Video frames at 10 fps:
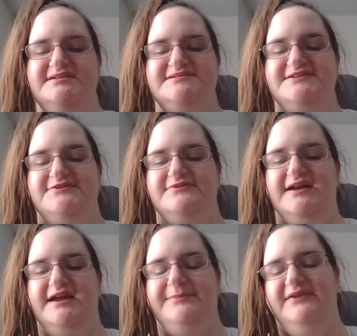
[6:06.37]

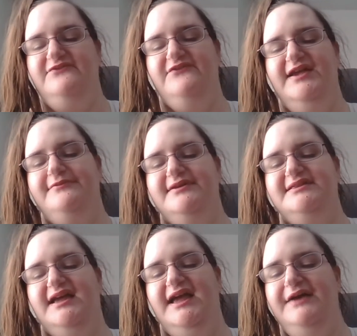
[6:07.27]
So I may have to find
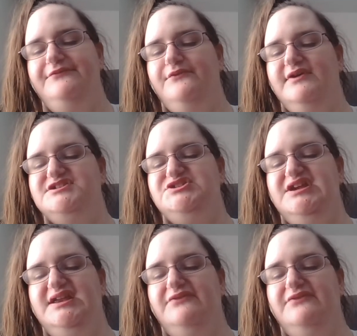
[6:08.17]
one that I haven't watched yet